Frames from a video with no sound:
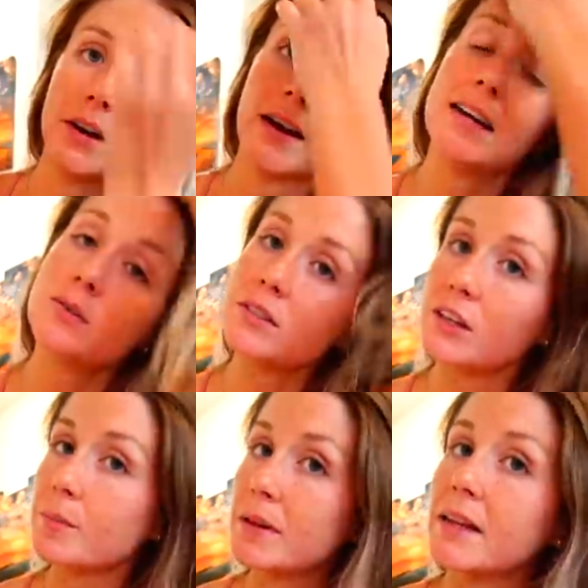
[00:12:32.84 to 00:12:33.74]
Okay guys, so it's a
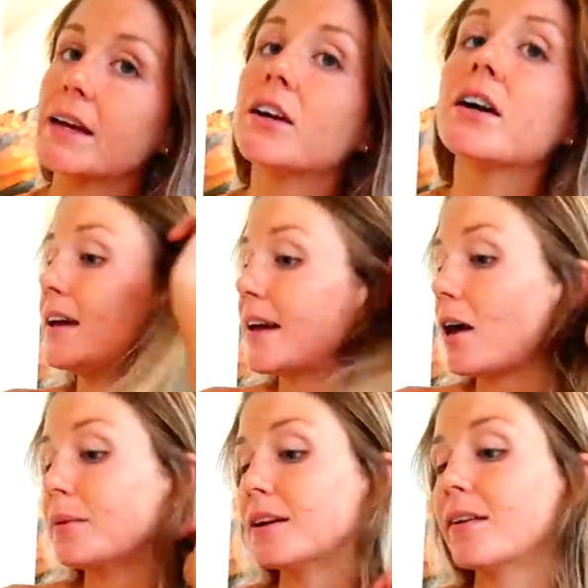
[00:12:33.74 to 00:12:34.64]
little bit later and
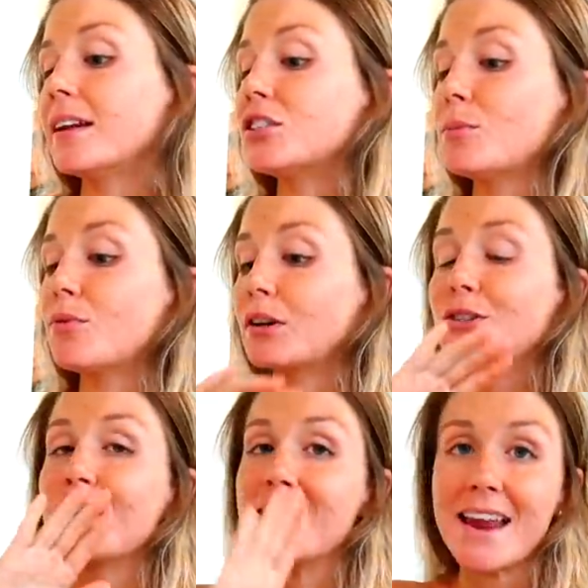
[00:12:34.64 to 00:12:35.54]
now I'm getting ready to move on
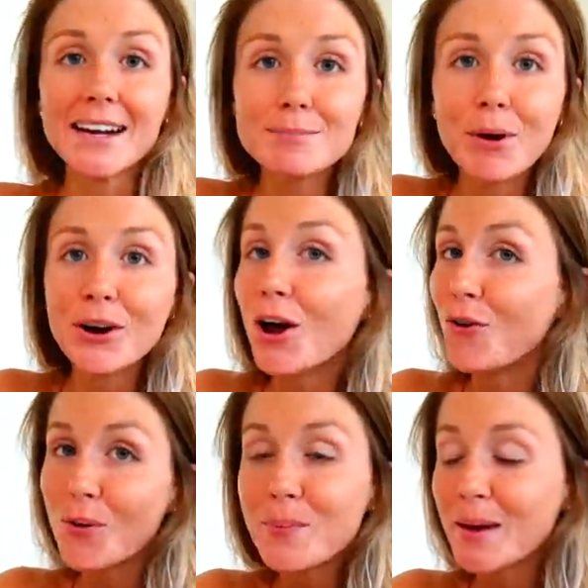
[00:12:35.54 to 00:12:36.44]
to the next part of
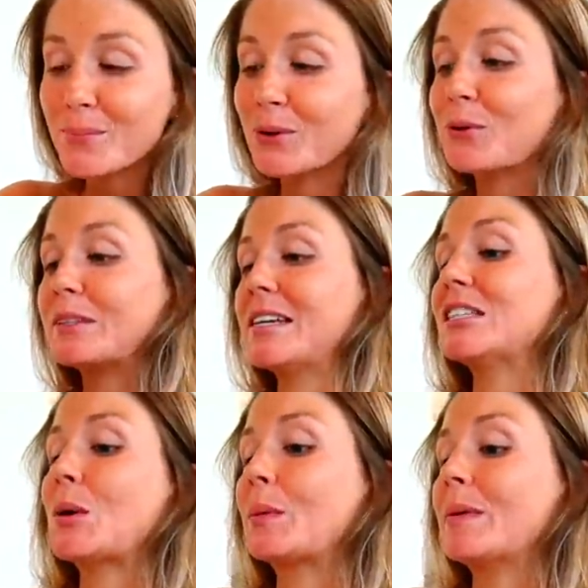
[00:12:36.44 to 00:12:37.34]
our pampering
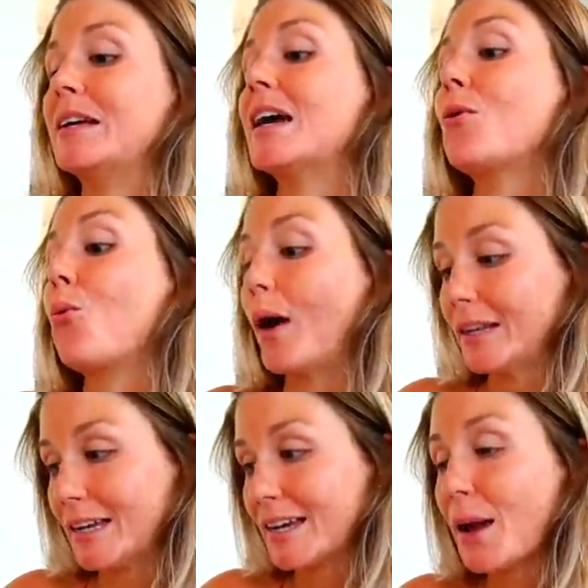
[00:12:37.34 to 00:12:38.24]
routine. So I'm gonna be
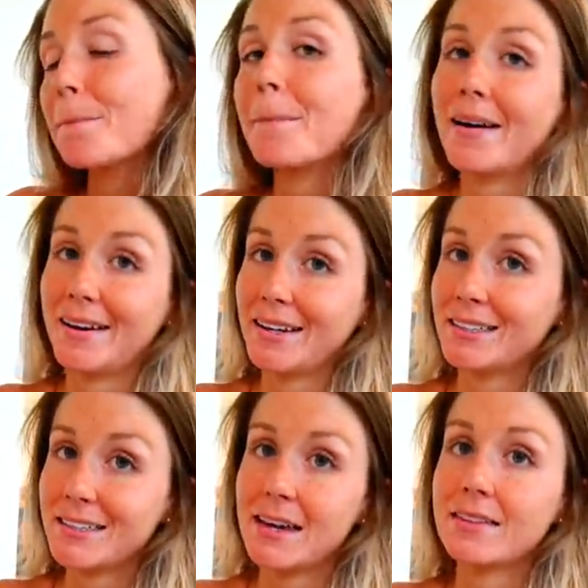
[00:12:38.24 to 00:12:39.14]
whitening my
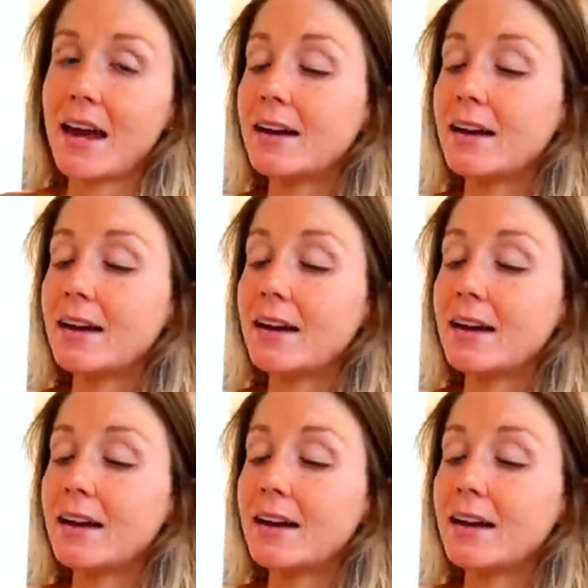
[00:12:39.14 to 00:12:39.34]
teeth.